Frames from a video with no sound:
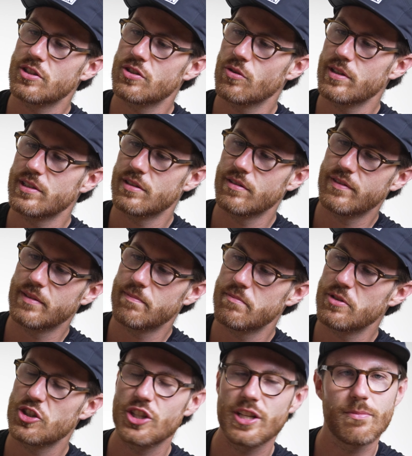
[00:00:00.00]
choice of a
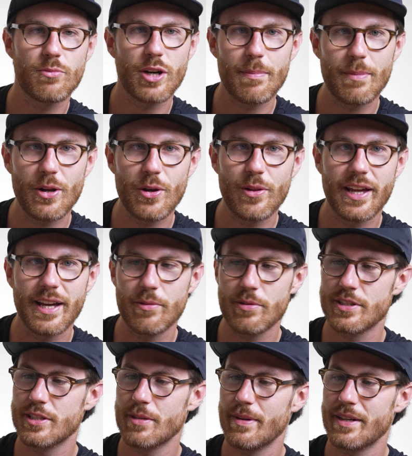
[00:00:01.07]
shimmery blue there,
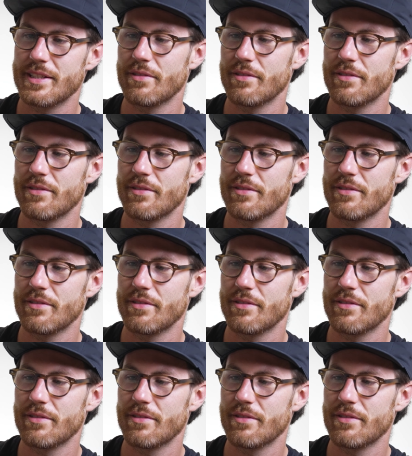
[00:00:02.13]
which is a bit